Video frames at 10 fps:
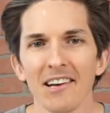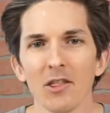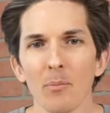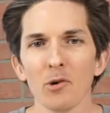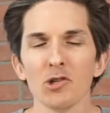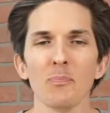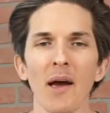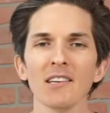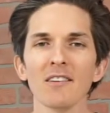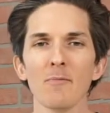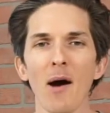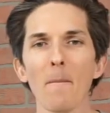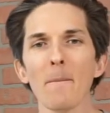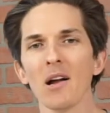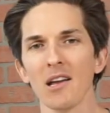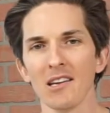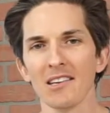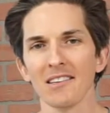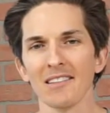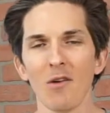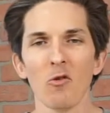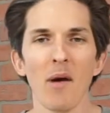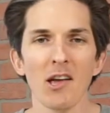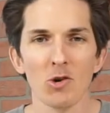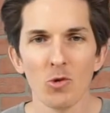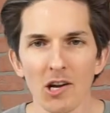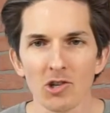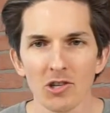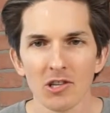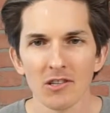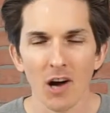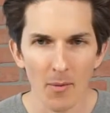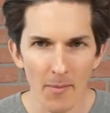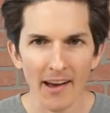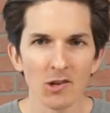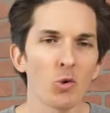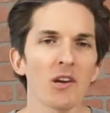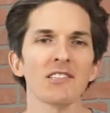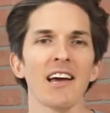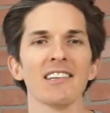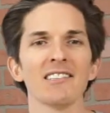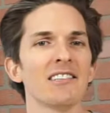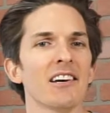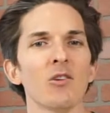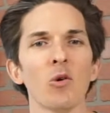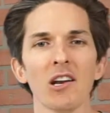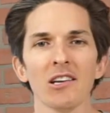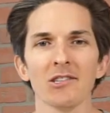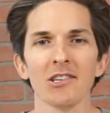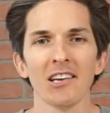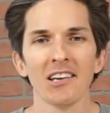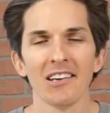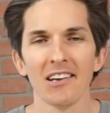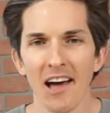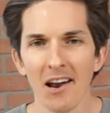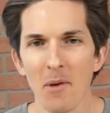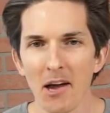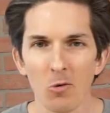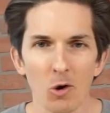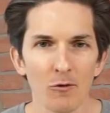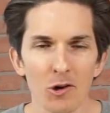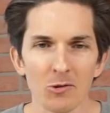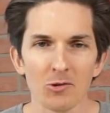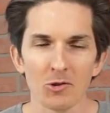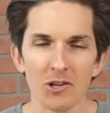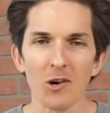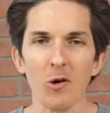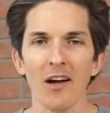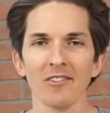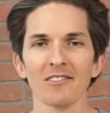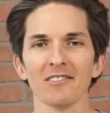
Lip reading: the perspective about money that will make you rich. I'll be back in 20 seconds to tell you what it is and how to make it work for you. So stick around.